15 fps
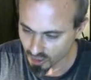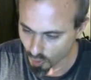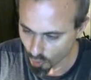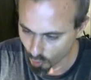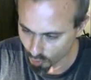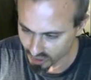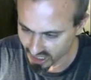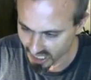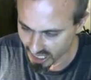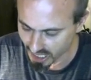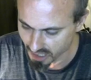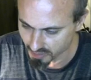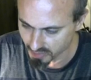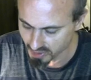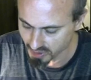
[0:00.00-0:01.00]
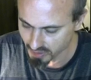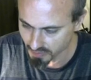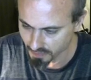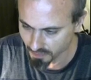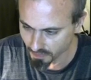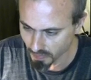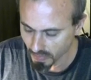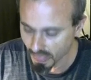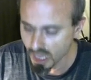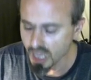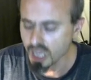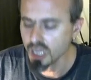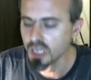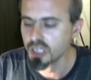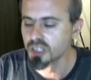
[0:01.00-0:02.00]
at all times.
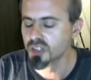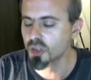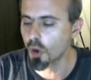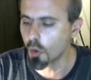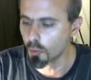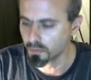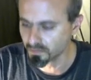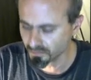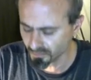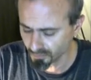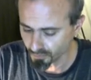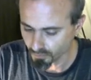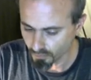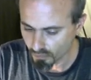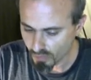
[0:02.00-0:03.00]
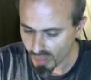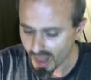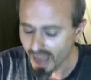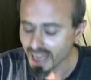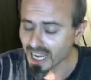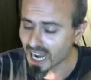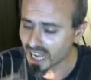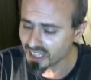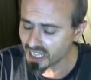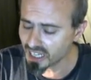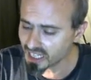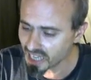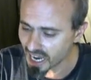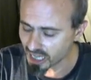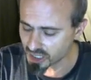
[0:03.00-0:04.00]
So,
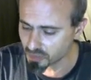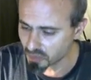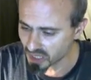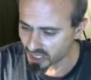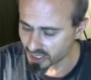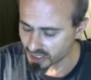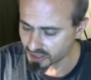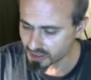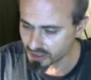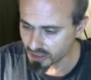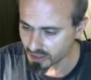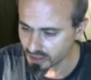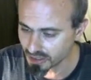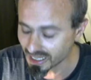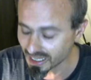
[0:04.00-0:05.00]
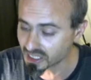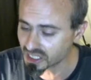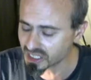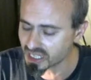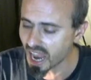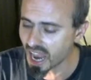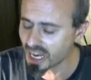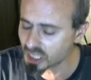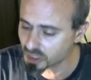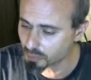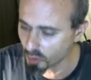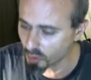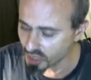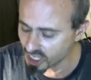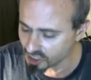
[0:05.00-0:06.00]
gathering experience that is
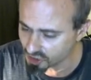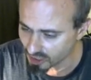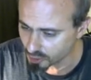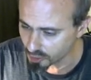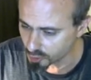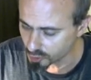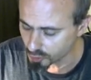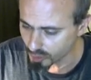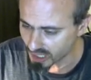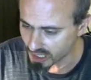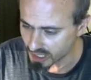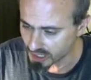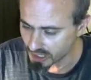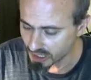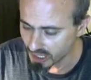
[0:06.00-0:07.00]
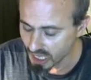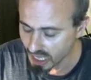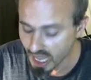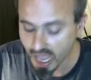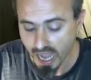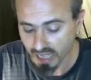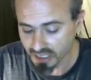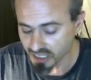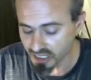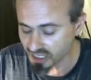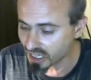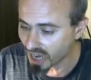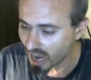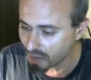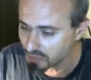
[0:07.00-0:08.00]
exponential usually, and
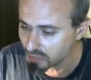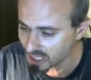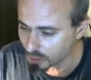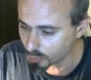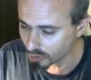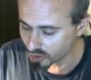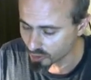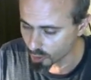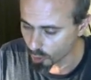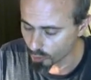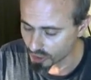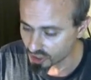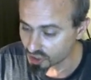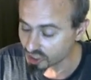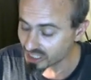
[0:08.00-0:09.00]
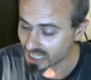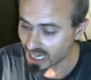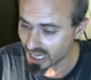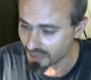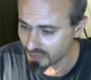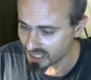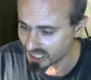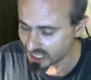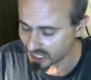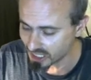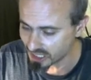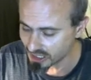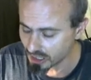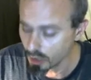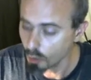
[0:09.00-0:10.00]
describing it with knowledge,
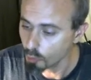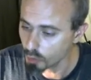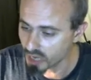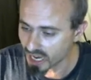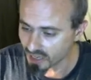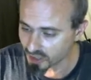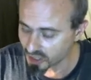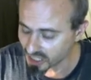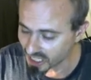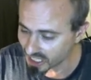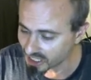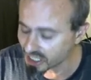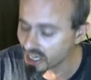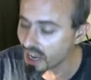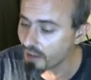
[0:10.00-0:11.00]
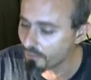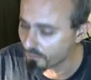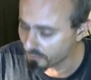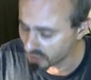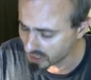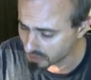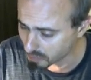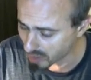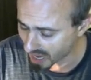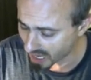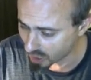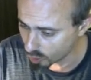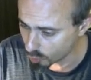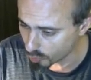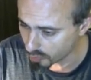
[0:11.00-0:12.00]
delimiting it, we are creating a
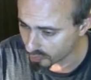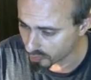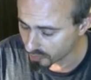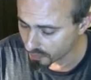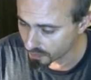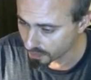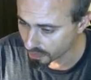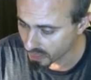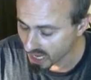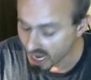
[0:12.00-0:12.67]
feedback loop.